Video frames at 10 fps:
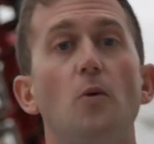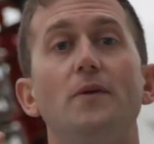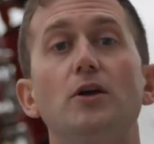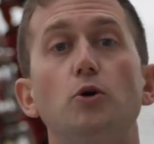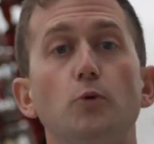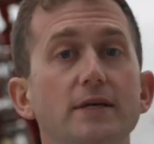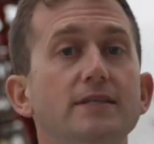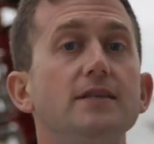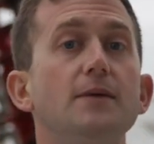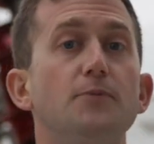with
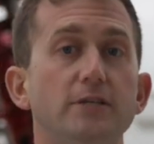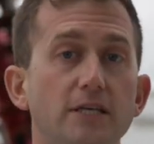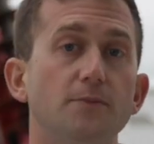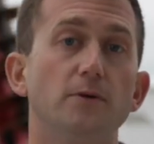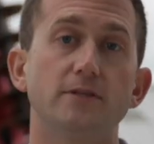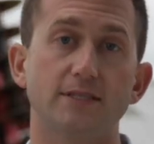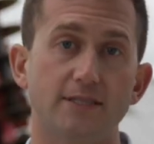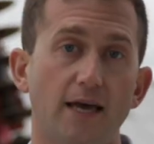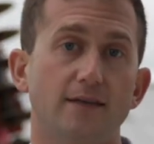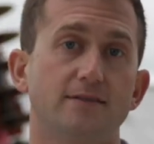increasingly predictable
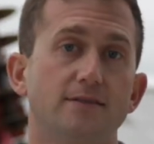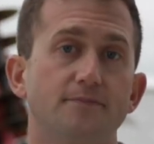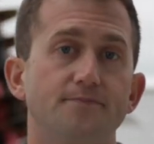success.